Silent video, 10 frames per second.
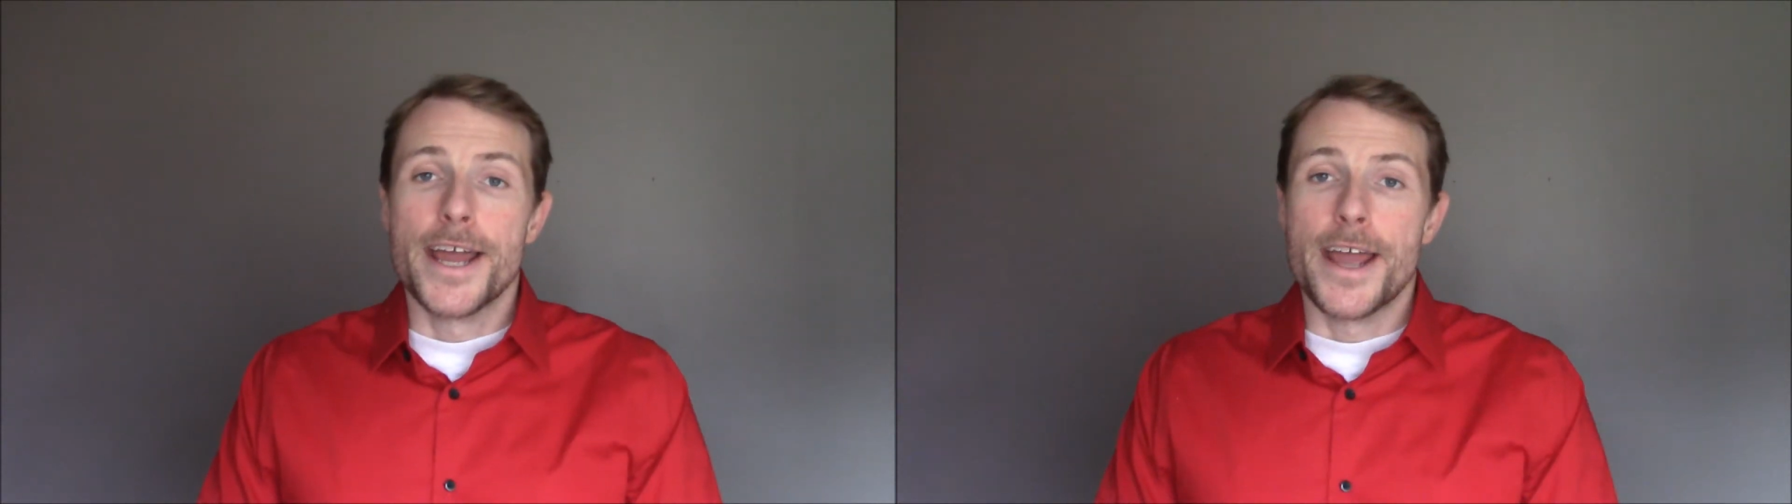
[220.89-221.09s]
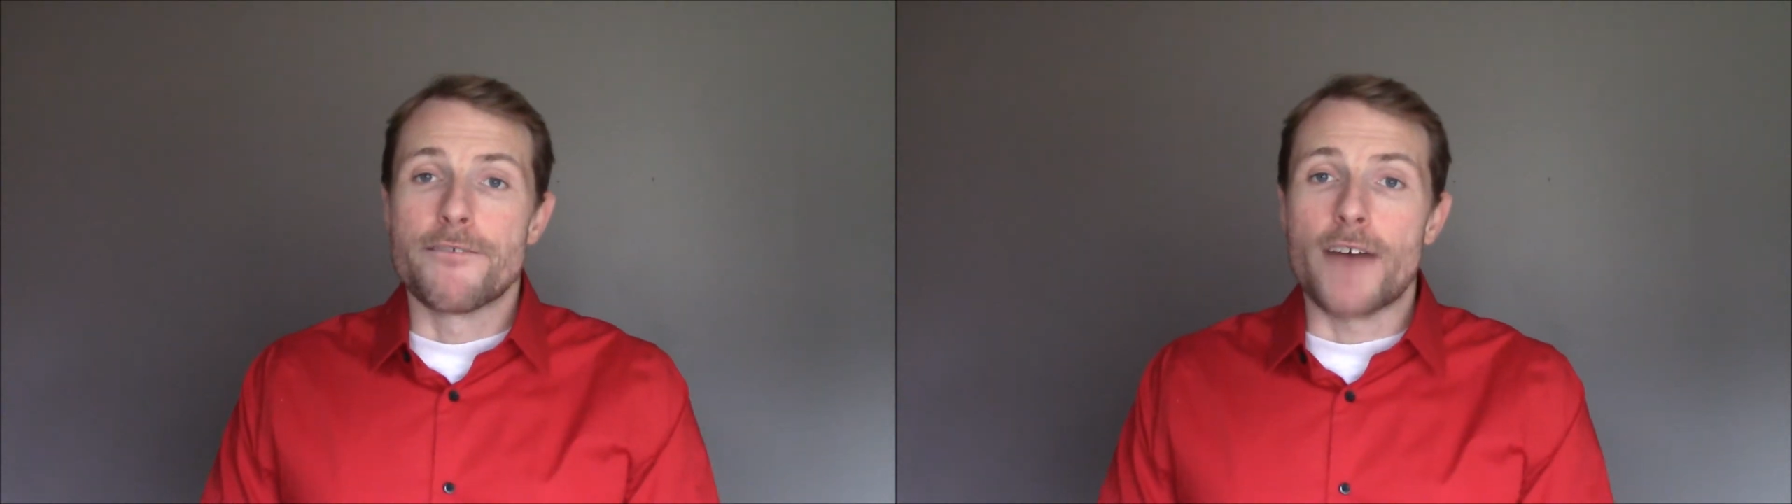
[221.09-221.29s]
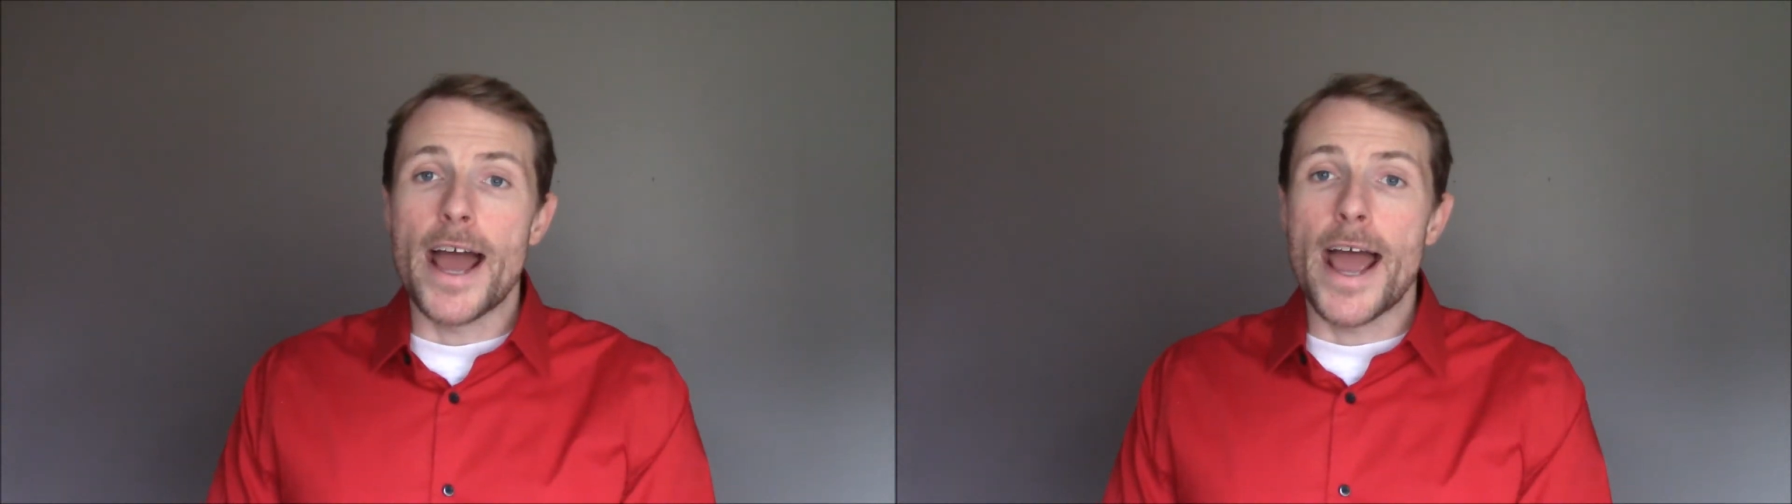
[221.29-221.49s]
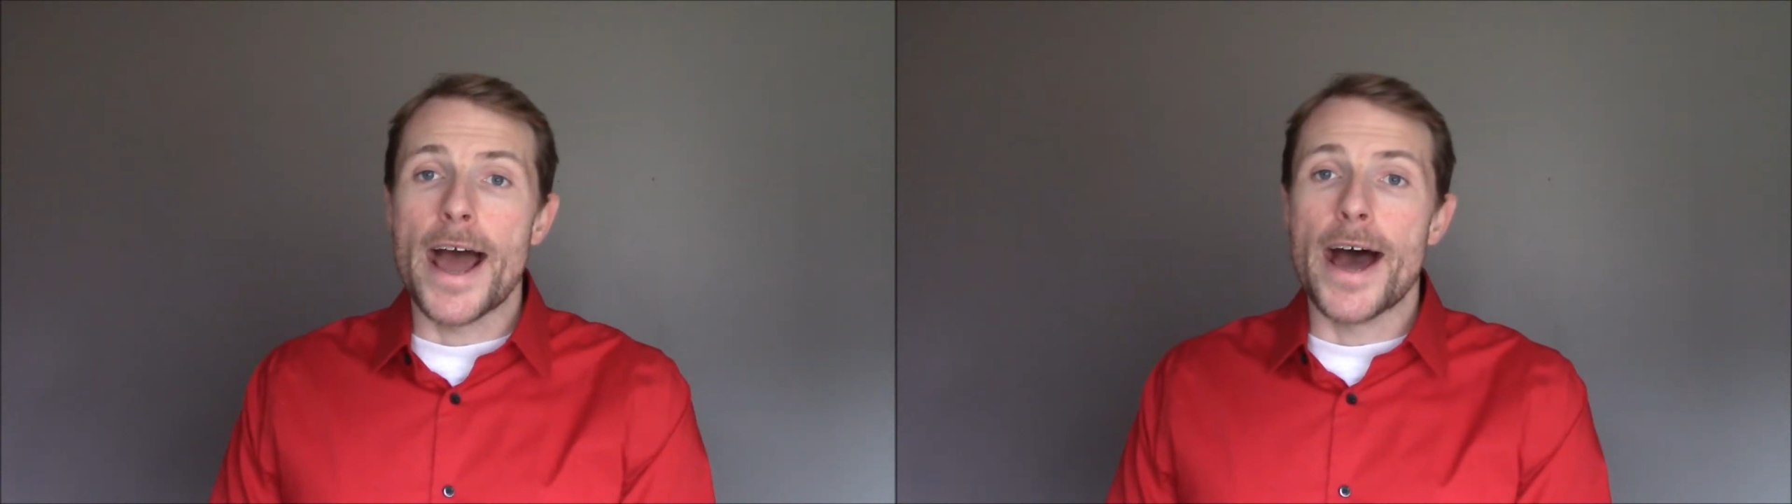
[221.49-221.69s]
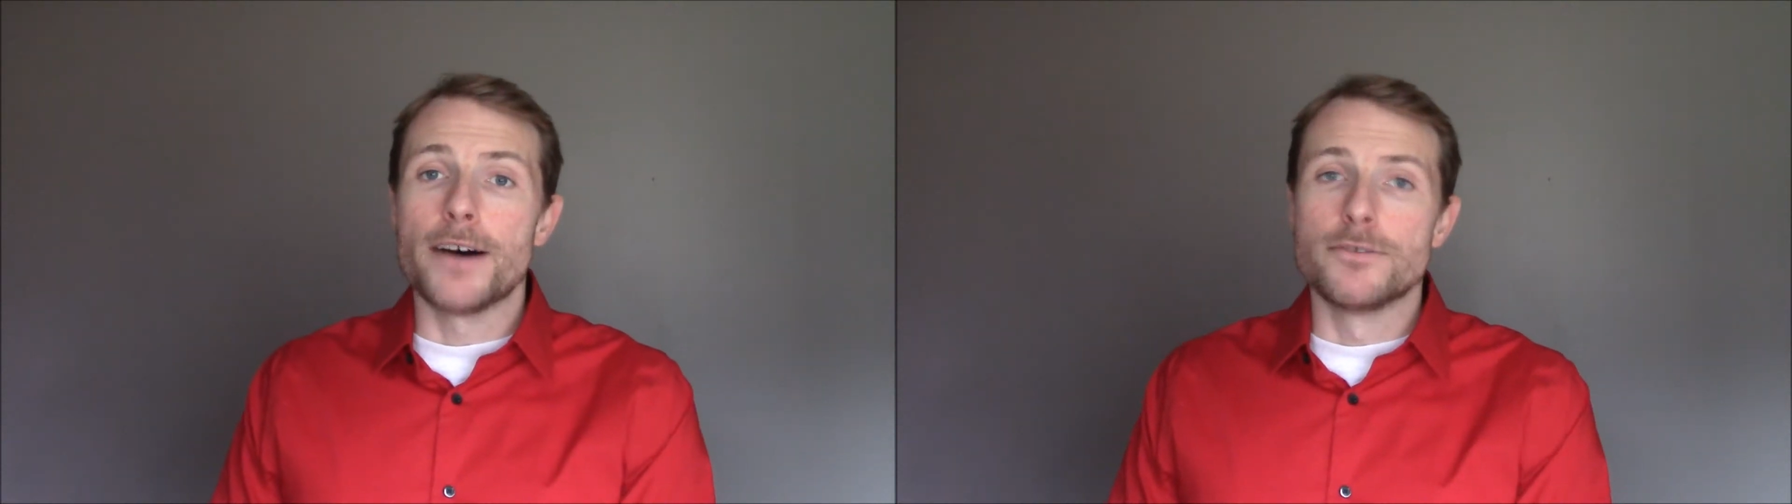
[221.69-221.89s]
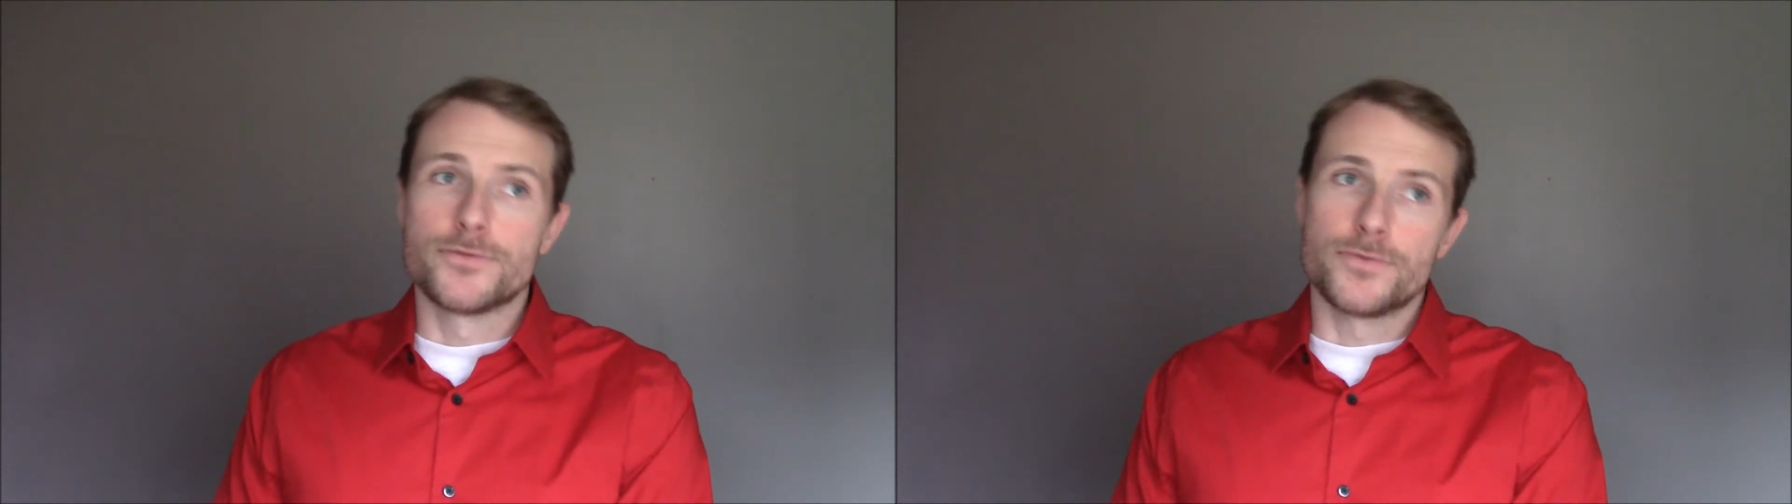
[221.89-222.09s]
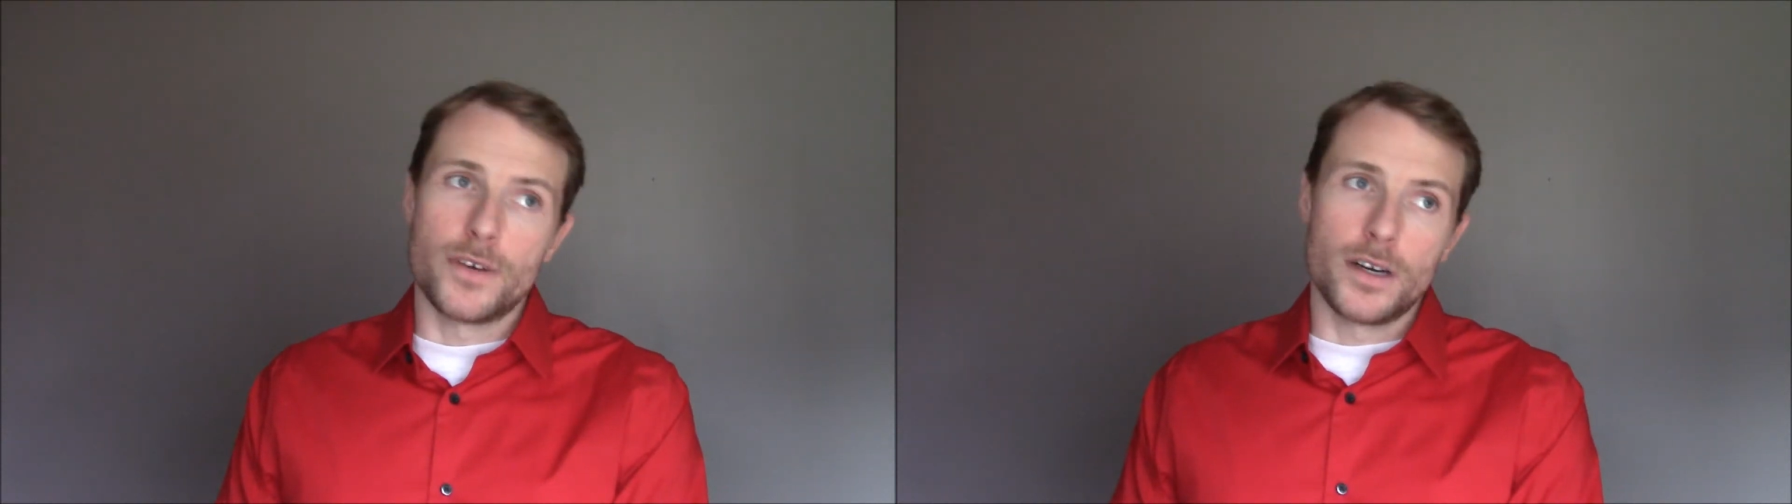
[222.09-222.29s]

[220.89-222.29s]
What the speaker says: If I have,